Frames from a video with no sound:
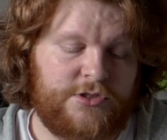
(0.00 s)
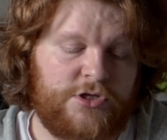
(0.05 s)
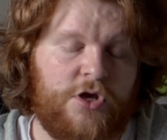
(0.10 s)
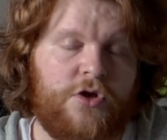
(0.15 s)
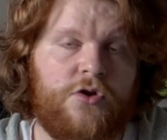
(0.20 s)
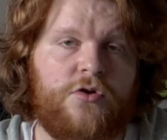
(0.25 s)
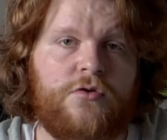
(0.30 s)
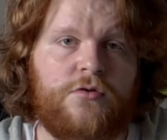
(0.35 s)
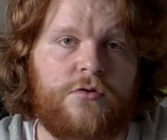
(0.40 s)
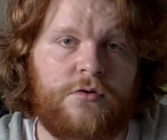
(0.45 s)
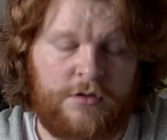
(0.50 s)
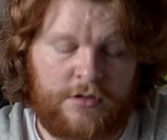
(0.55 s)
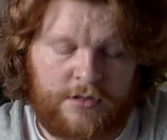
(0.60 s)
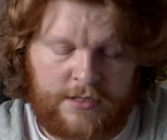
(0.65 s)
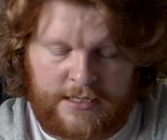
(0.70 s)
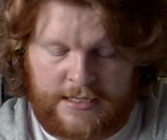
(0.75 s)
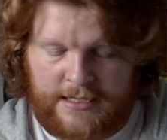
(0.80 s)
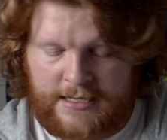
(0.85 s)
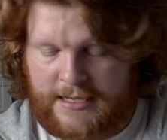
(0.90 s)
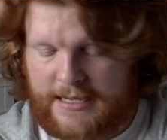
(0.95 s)
two,
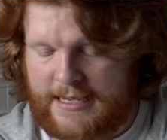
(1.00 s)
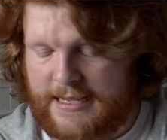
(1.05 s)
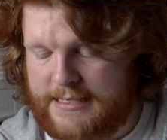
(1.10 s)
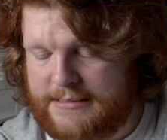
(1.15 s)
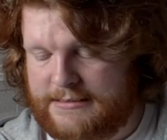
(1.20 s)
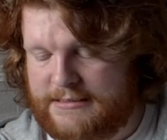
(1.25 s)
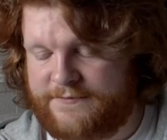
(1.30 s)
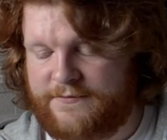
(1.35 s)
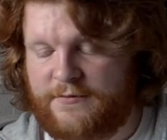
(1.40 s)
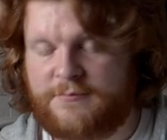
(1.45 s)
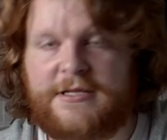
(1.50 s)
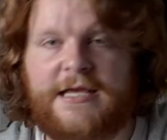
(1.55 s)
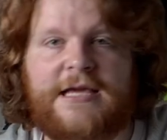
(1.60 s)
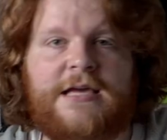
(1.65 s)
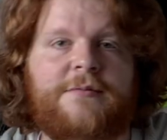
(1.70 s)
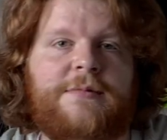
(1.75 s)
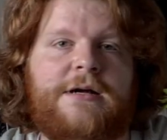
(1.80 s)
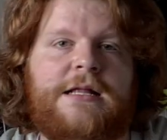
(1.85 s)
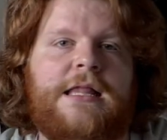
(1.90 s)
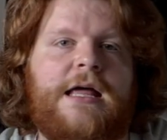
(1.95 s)
it's if I'm
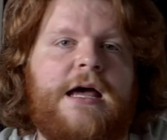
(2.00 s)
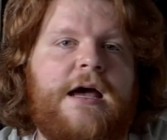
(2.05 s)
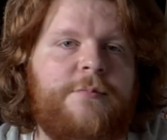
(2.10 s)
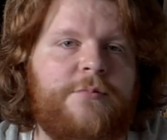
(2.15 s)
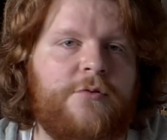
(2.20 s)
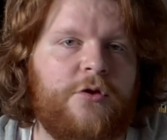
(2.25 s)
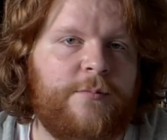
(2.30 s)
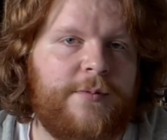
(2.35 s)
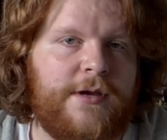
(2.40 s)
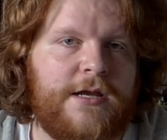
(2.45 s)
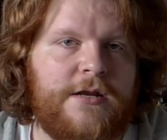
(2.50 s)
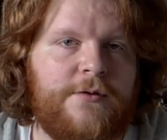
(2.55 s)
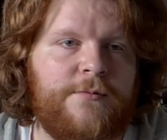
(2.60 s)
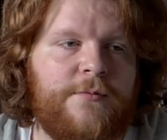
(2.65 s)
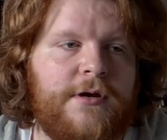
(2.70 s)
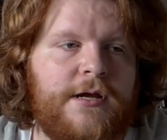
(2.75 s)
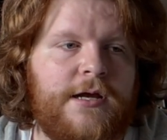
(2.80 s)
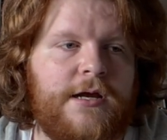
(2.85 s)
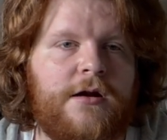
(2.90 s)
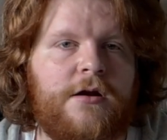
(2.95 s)
taking my laptop
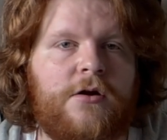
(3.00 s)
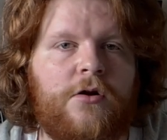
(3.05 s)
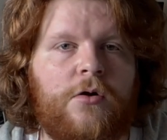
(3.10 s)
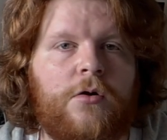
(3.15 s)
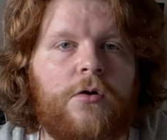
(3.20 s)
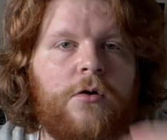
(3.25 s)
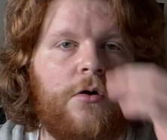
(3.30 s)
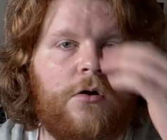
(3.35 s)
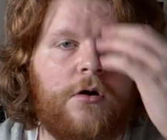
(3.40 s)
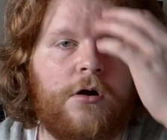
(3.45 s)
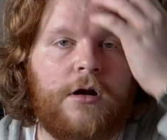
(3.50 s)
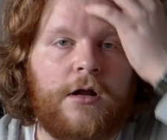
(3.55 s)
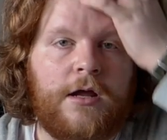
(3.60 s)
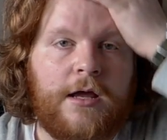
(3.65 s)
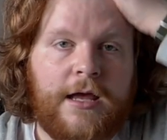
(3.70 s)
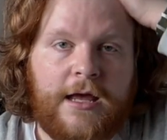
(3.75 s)
anywhere, or